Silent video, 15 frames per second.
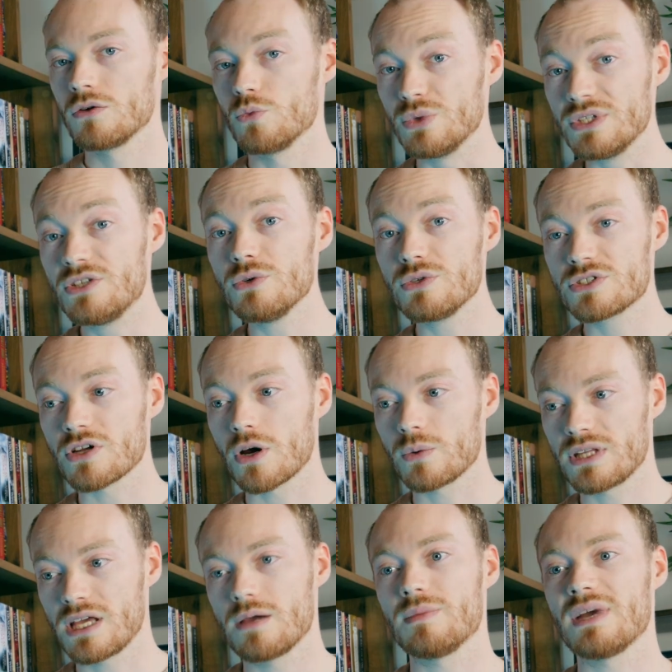We do start
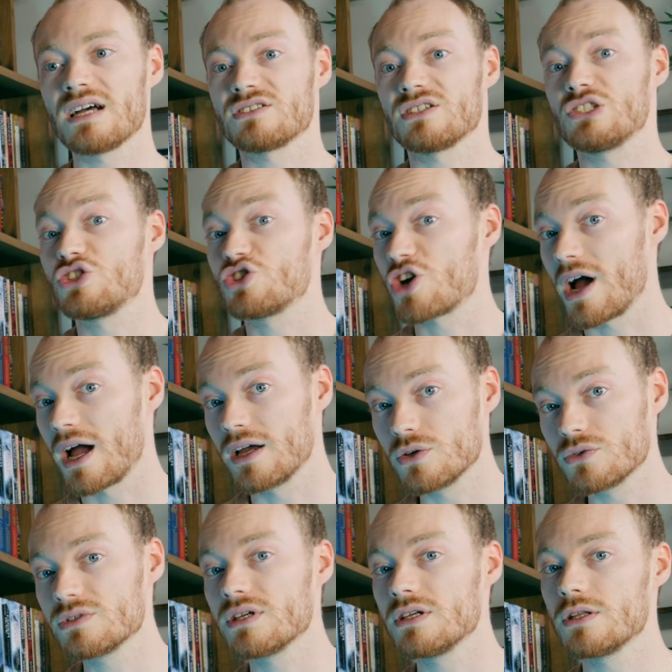with him as a
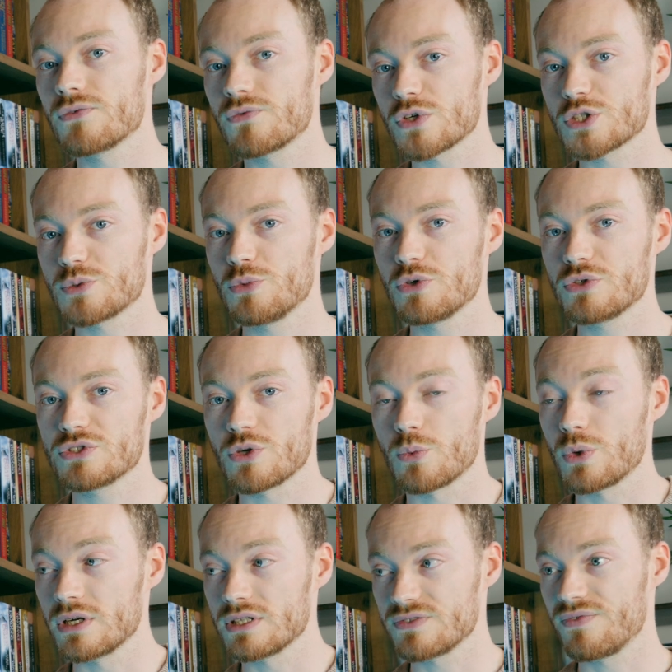child in the first book, so
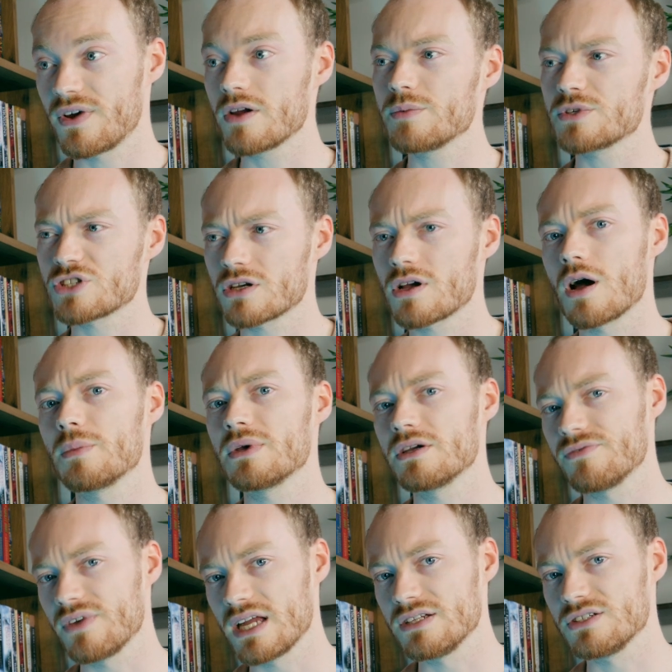where it's very much a
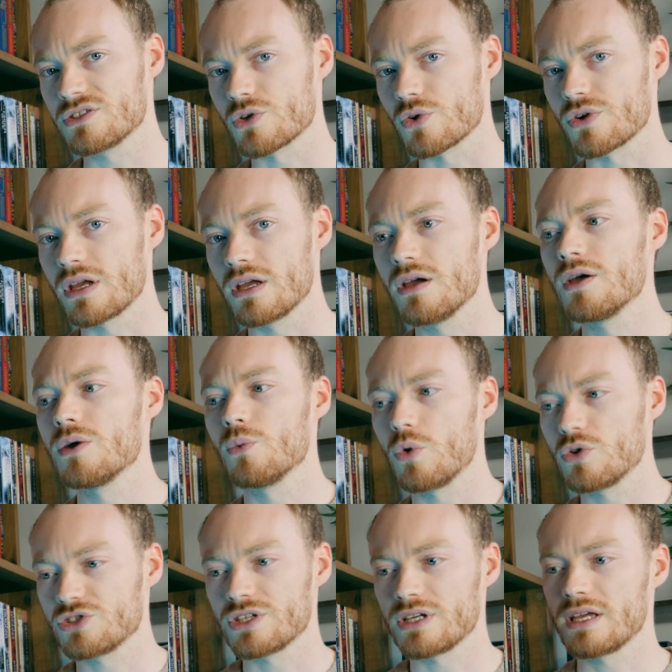coming-of-age story,
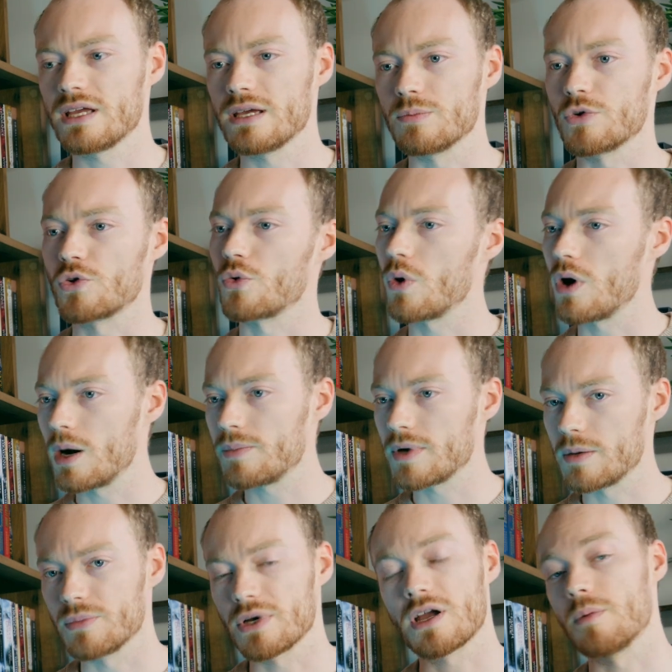watching him grow up
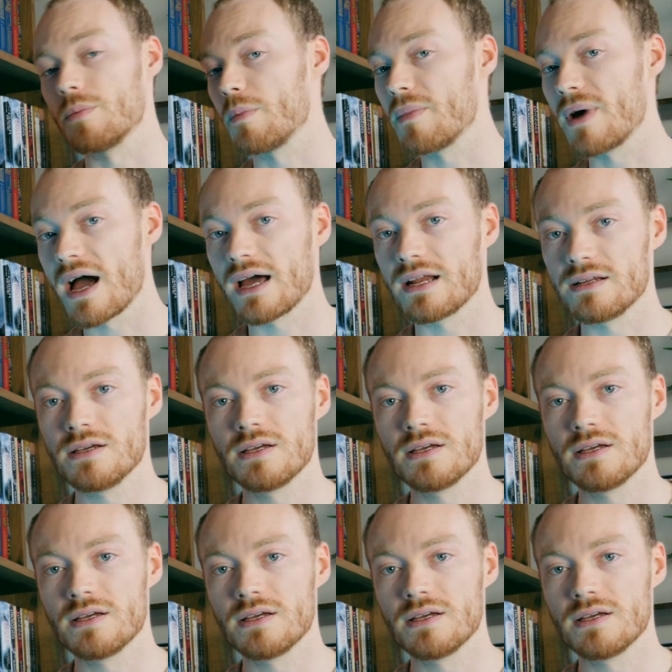and become a man